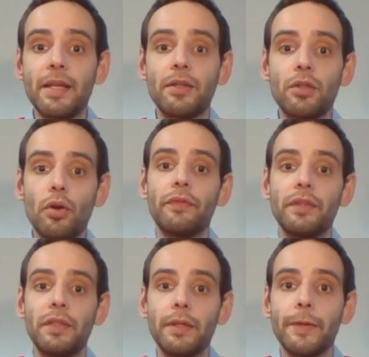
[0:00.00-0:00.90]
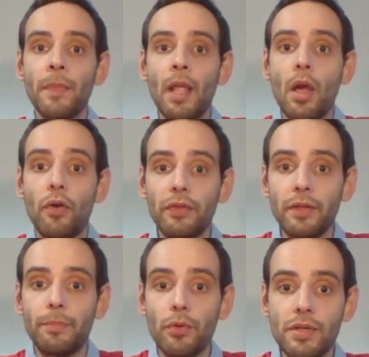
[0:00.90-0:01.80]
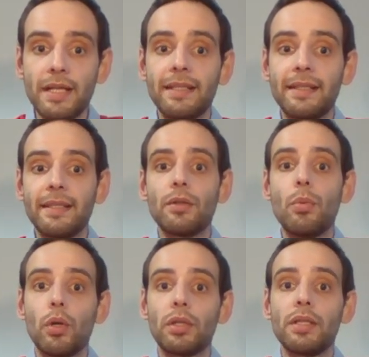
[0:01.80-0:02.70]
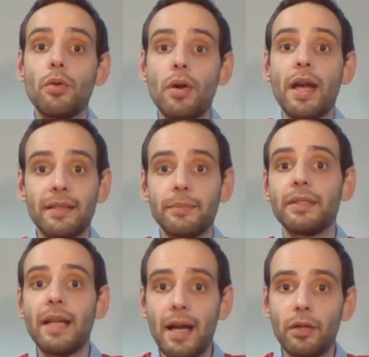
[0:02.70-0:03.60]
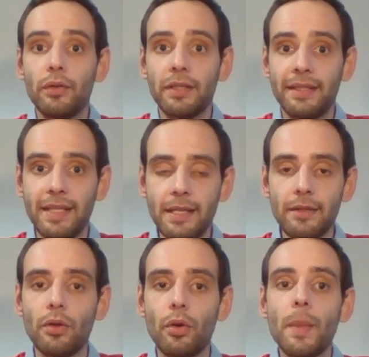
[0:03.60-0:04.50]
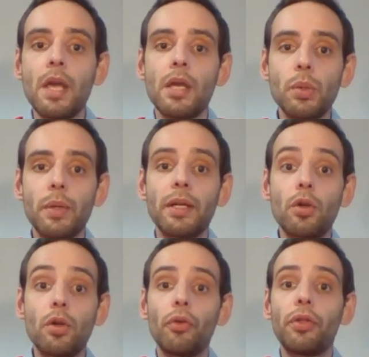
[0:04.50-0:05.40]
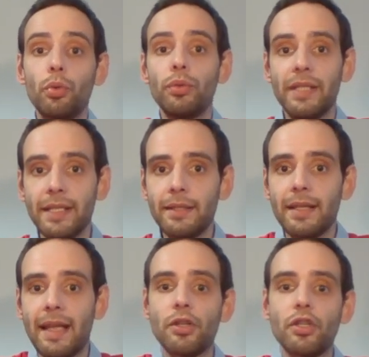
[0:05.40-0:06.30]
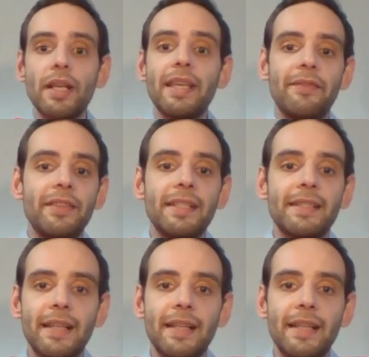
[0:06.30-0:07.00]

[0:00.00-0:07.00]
page of the product. This is what your customers are gonna see. So you want to go through this and check if it is